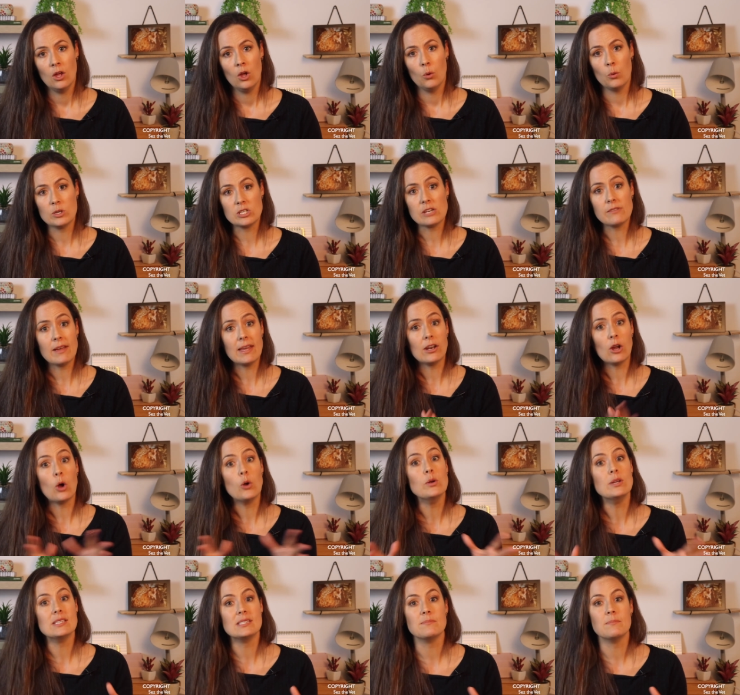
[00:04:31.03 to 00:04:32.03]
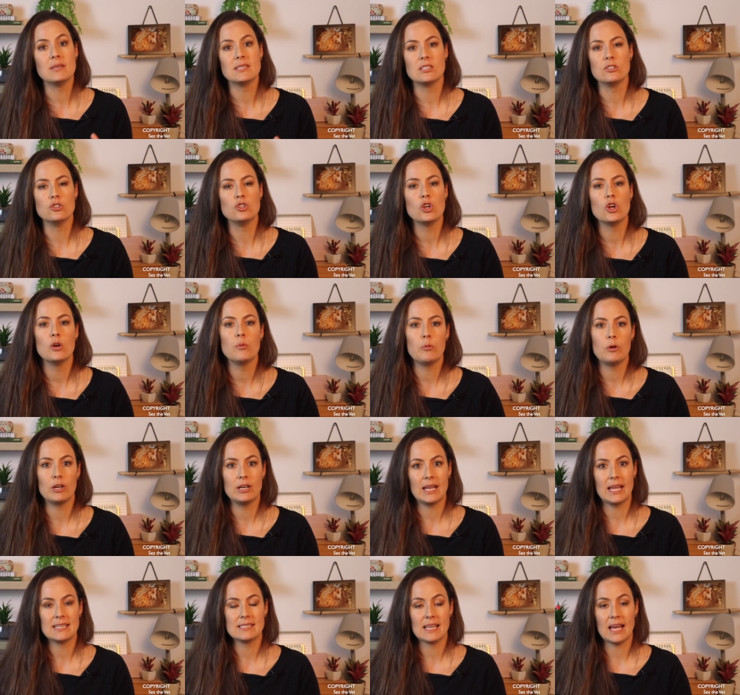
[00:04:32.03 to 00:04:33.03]
which I've had owners misinterpret
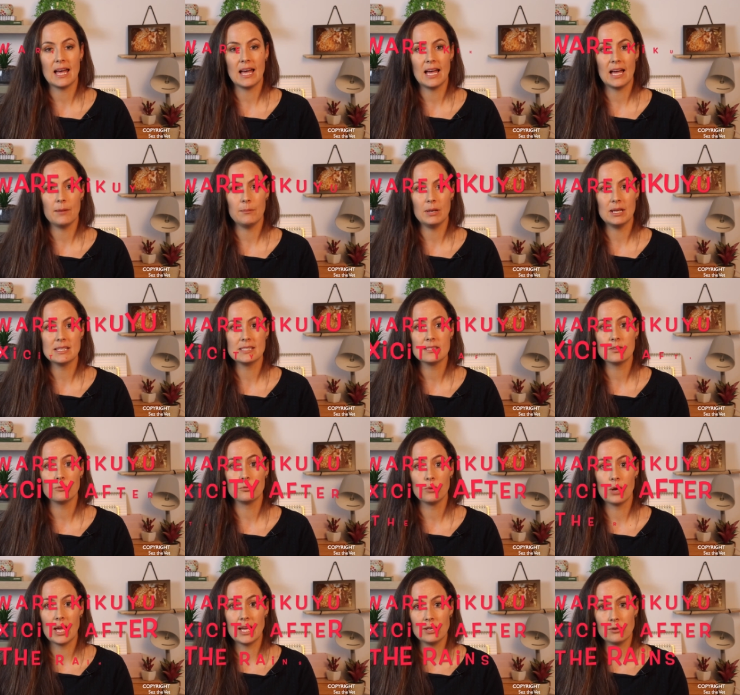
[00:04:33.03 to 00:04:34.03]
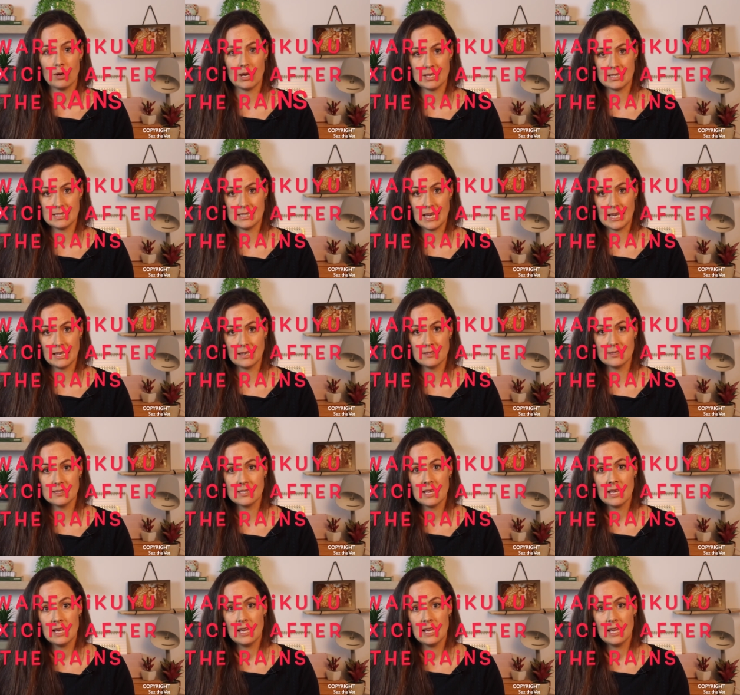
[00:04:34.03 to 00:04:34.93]
as a harmless ryegrass daggers.